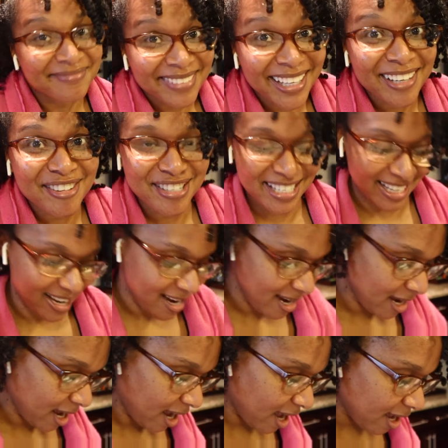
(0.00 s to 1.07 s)
Guilty.
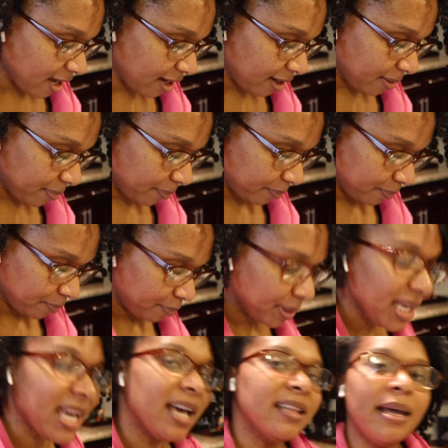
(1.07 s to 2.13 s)
But
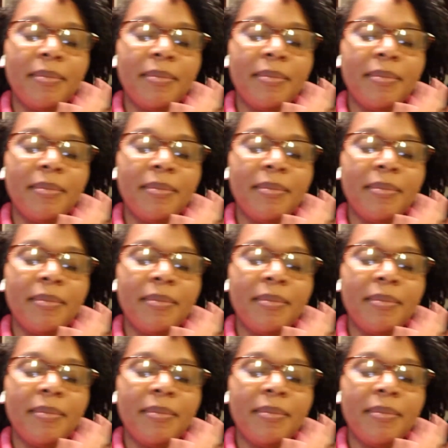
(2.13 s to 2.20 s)
yeah, let